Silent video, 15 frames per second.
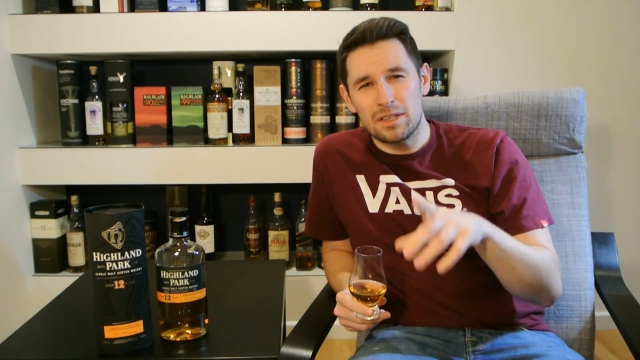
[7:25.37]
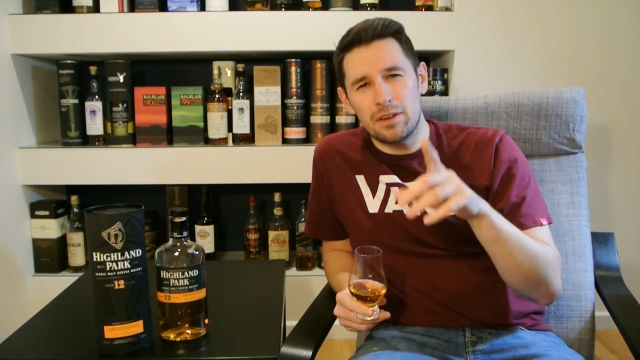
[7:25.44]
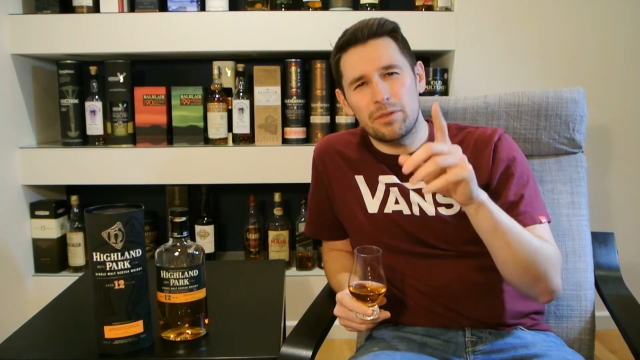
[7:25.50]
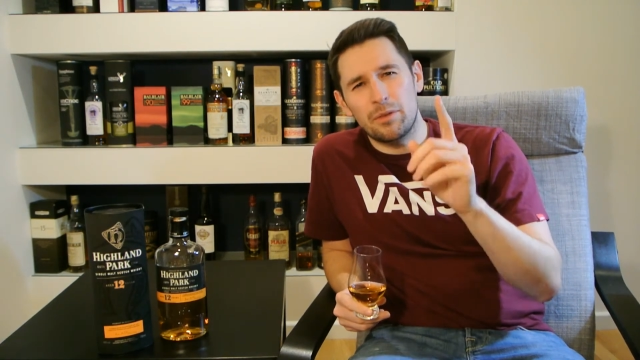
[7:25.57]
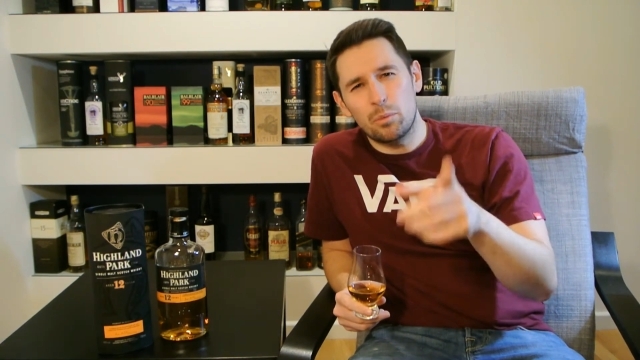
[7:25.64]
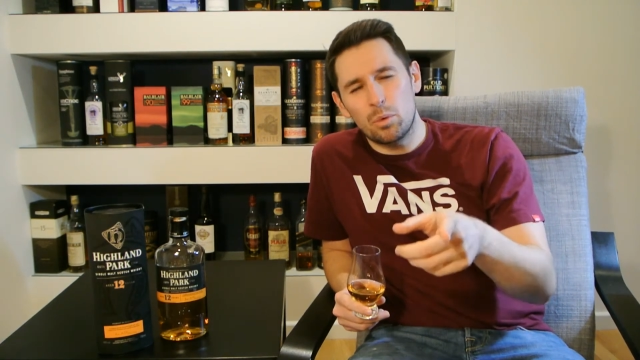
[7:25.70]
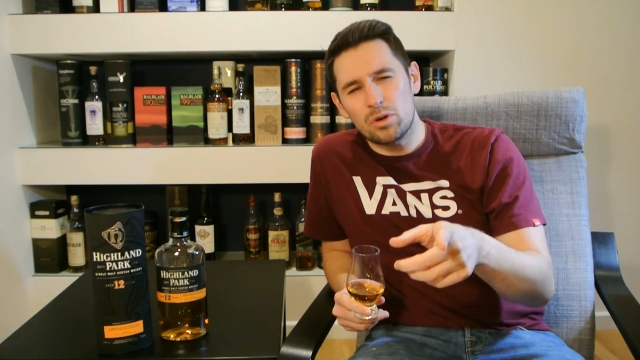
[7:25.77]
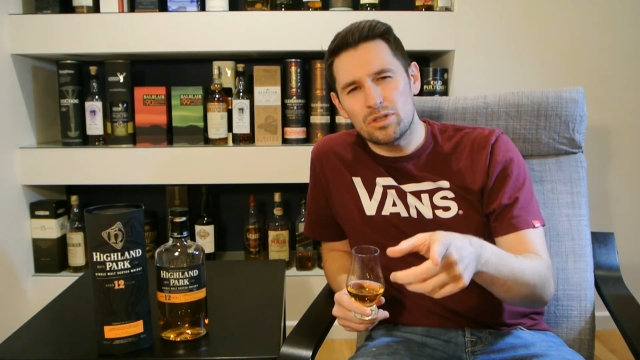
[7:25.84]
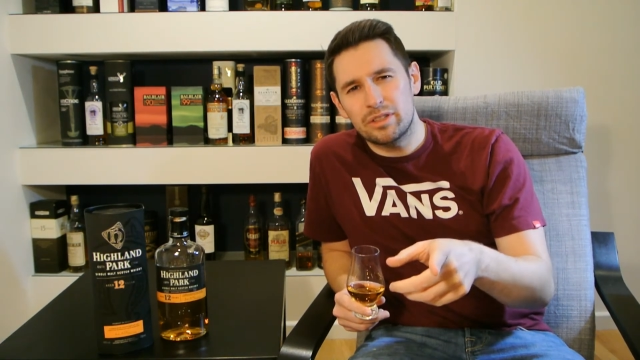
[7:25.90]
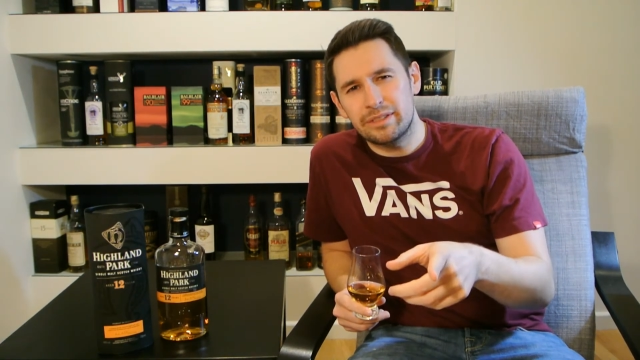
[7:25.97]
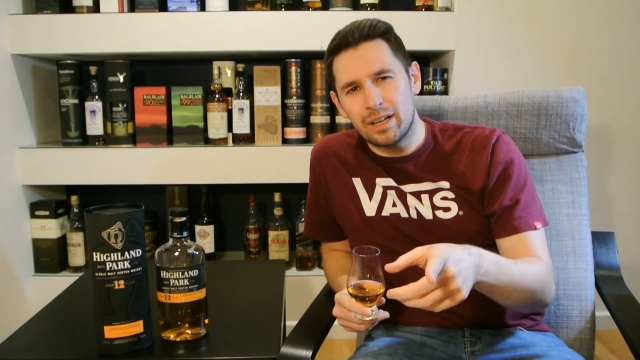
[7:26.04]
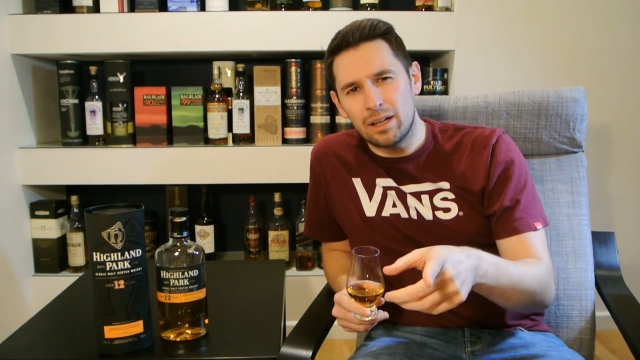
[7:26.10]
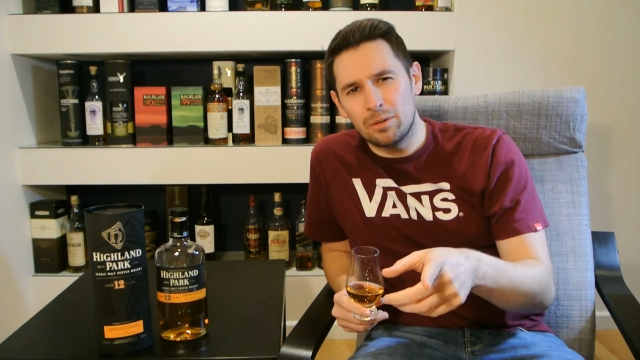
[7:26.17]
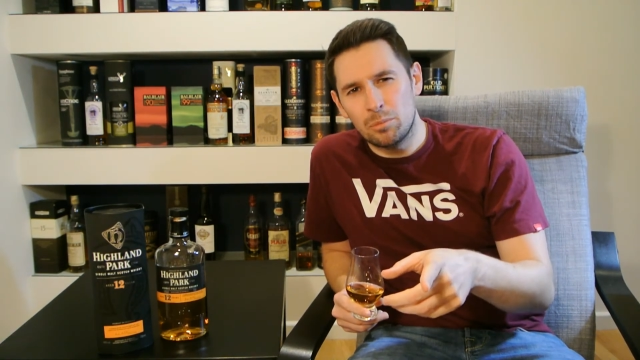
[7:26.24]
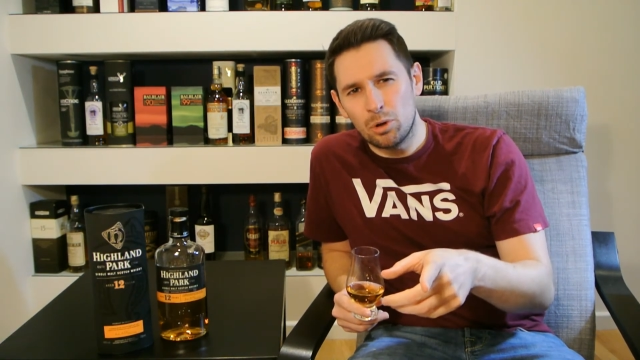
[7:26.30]
If you've watched the
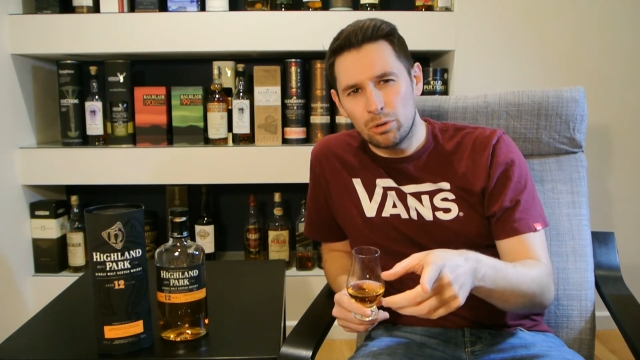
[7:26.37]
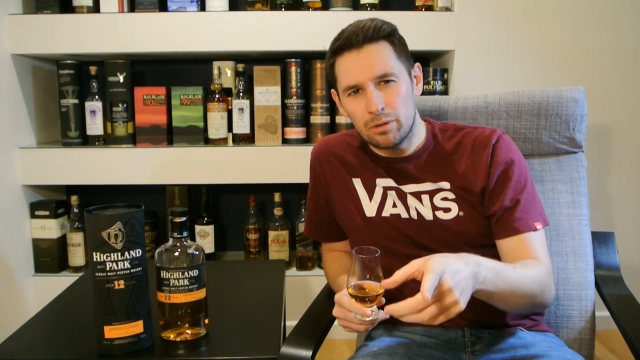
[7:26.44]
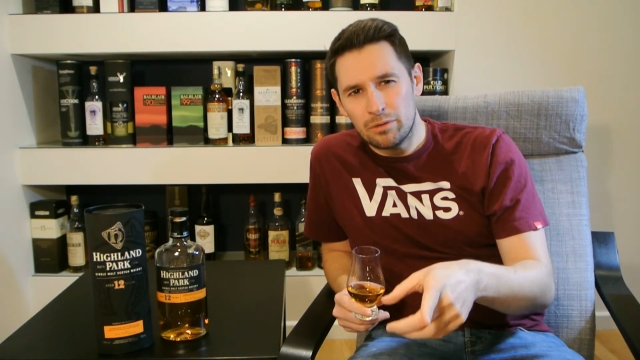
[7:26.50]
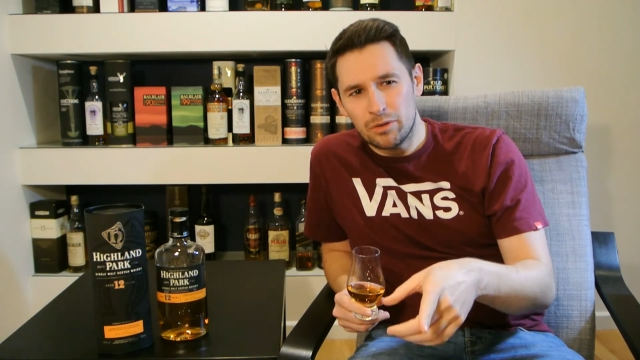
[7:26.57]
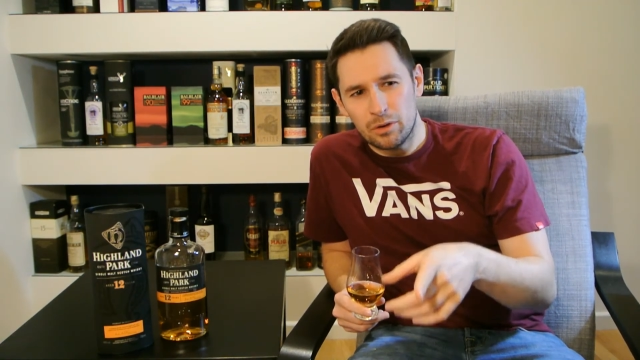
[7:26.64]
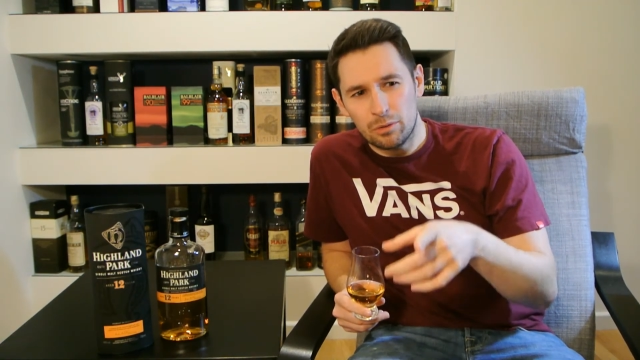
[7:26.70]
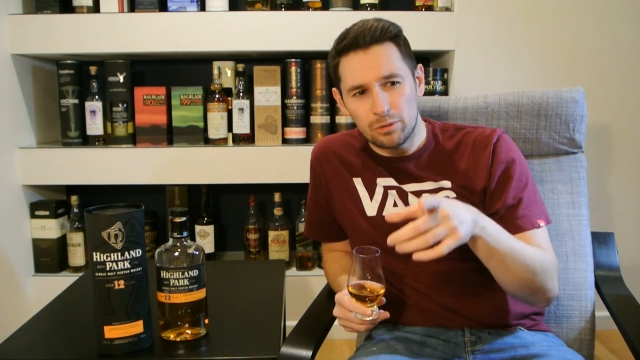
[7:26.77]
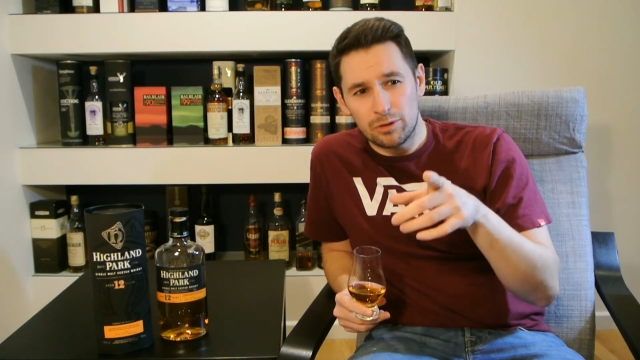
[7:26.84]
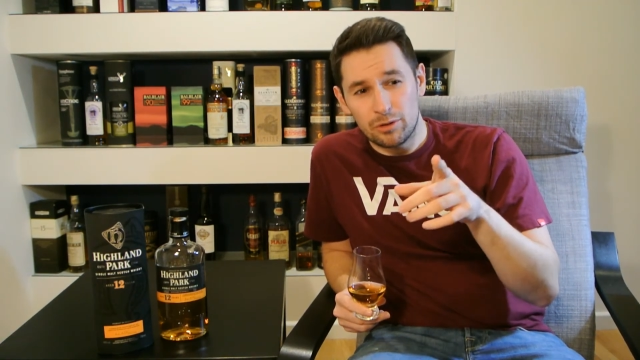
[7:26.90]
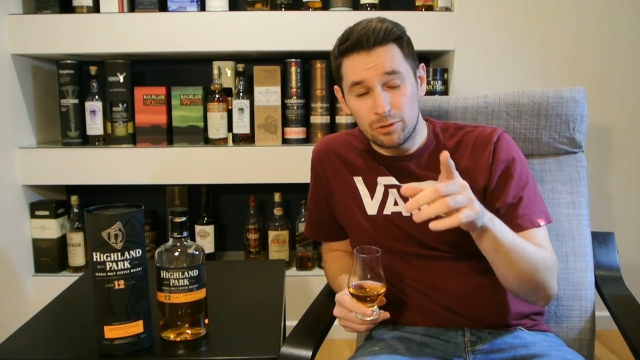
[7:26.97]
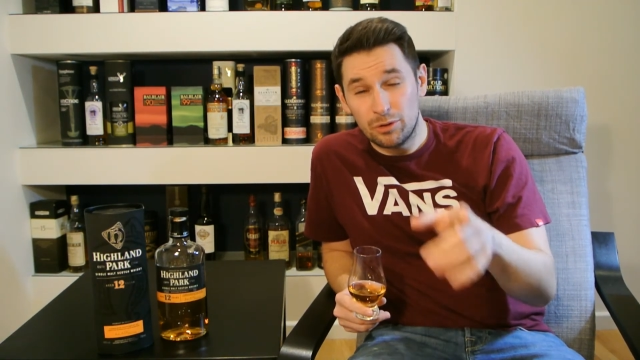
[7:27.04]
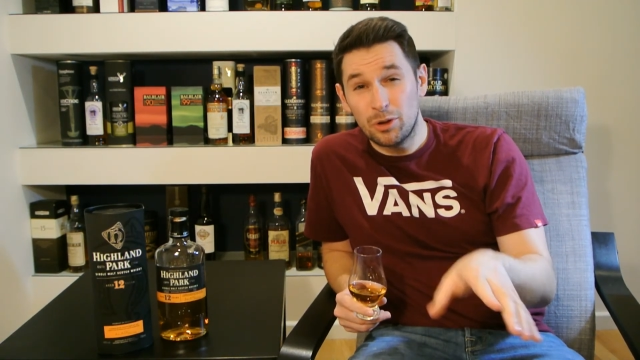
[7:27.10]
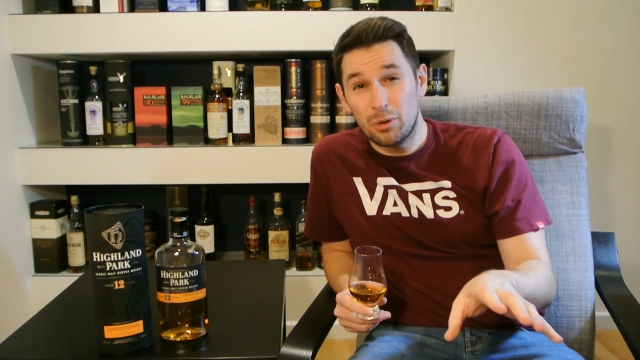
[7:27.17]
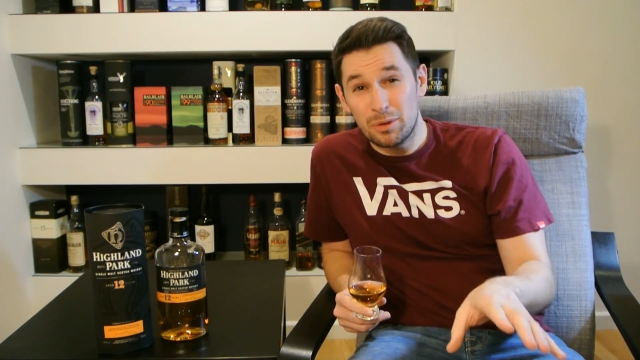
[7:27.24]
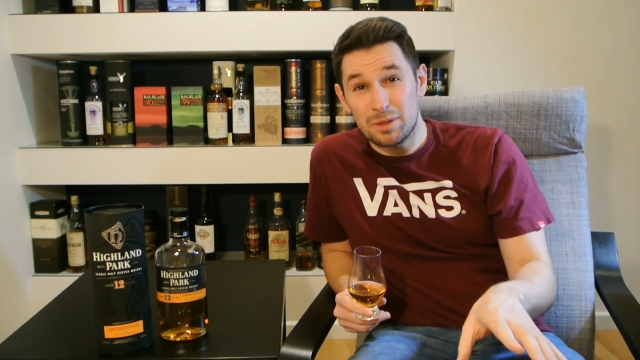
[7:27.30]
Dalmore review, you'll
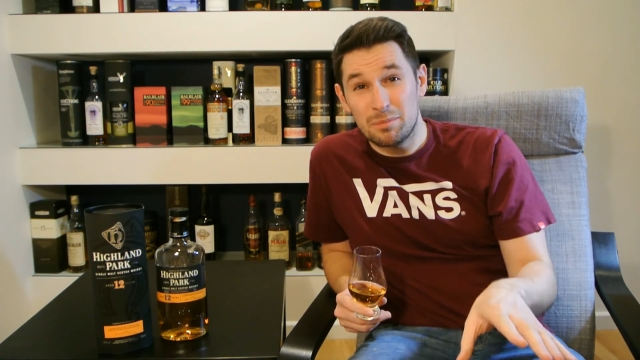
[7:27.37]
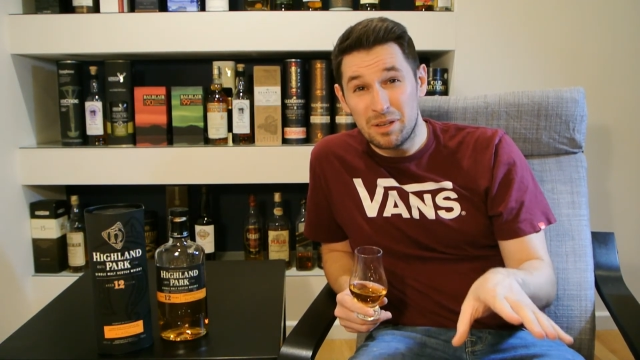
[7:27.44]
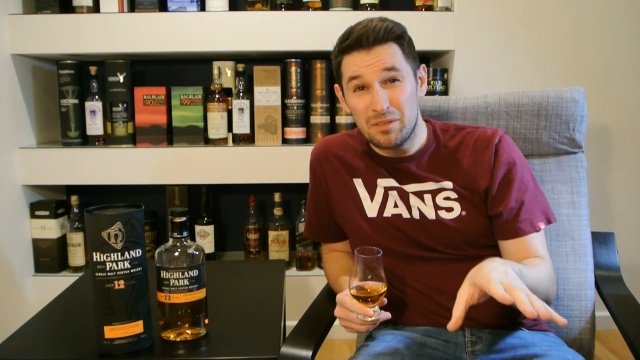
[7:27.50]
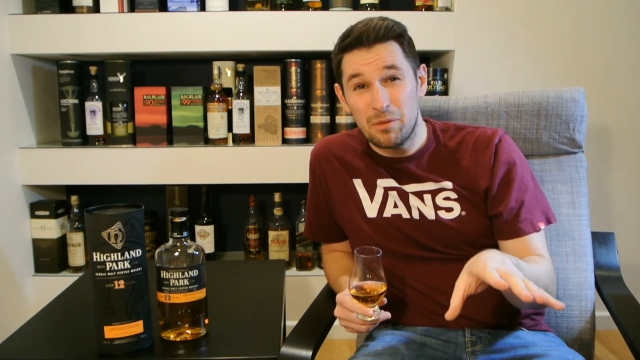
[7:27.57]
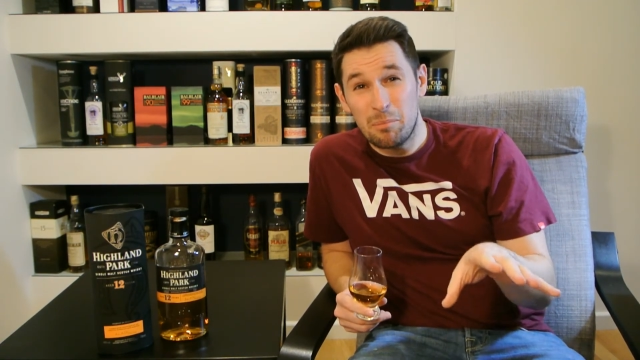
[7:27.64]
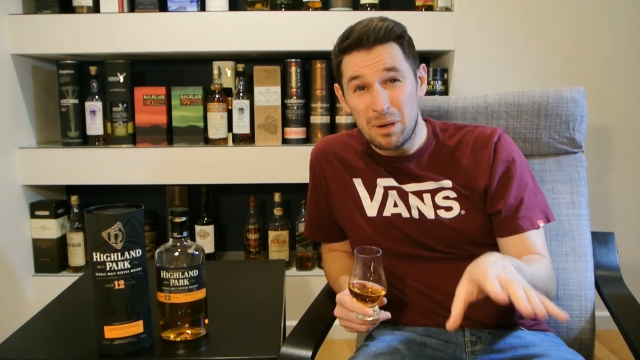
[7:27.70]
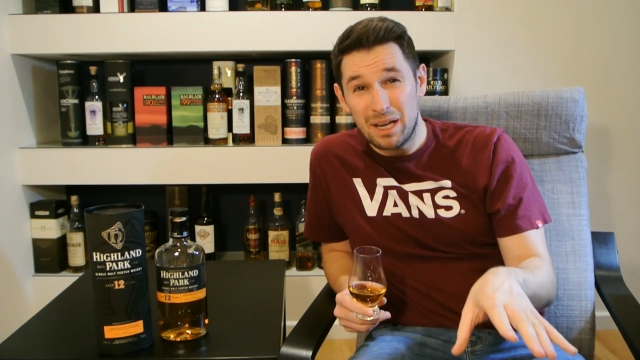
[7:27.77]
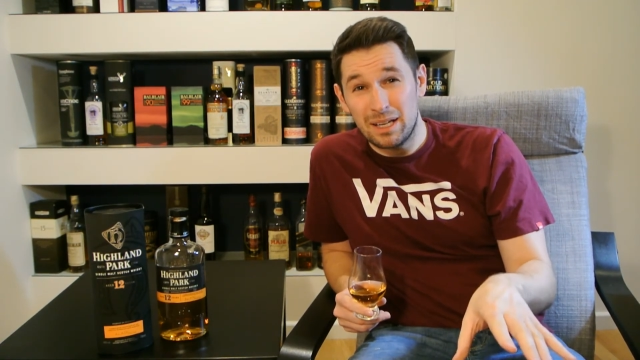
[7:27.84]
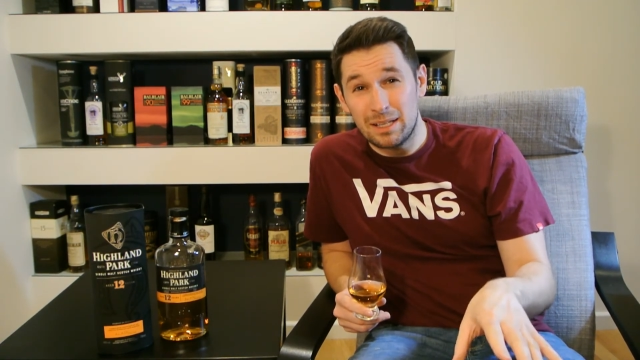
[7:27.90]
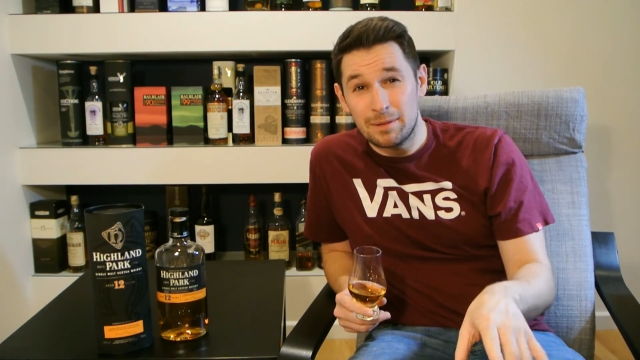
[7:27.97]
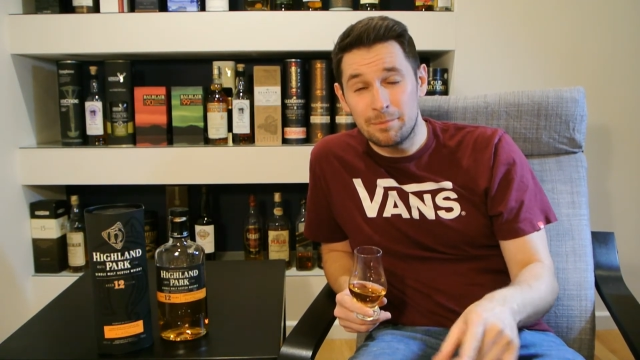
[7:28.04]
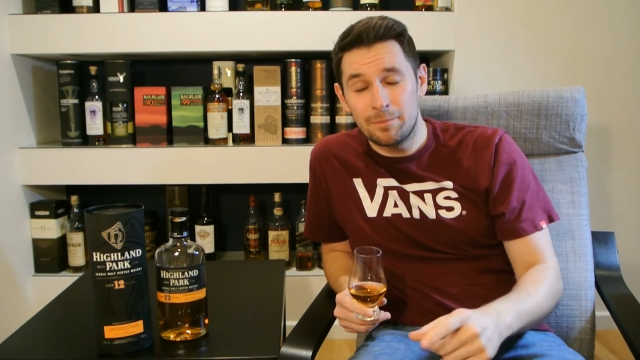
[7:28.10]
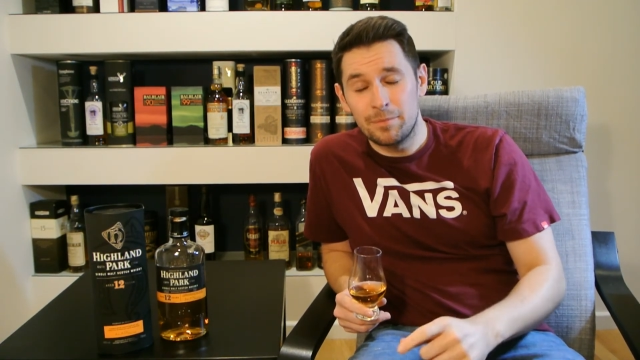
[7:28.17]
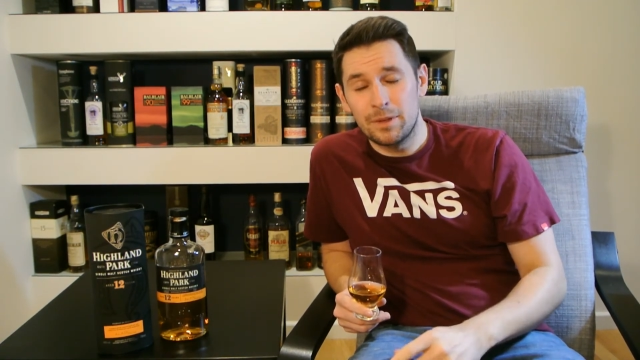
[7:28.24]
know he's a bit of a pain.